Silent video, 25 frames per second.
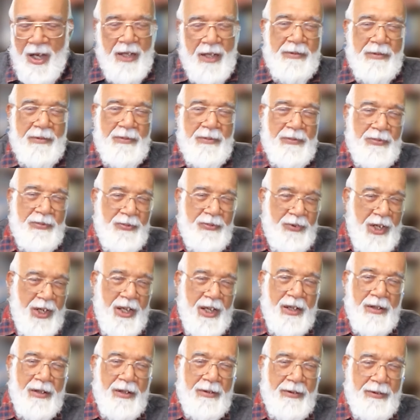
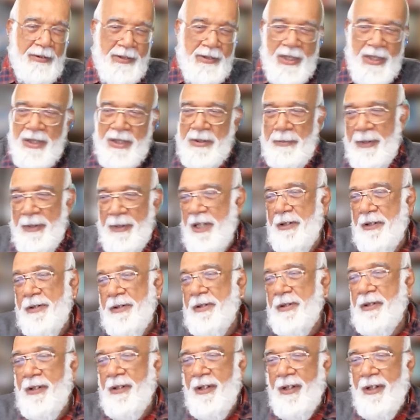unfair
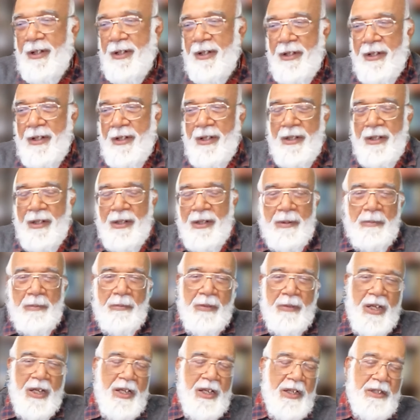judgments
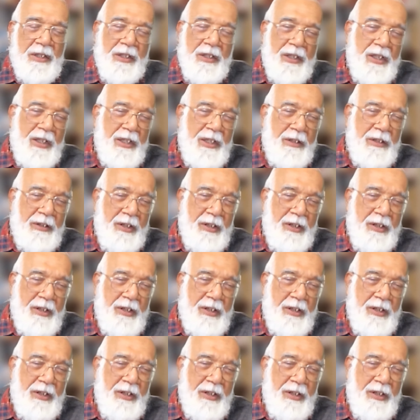made in a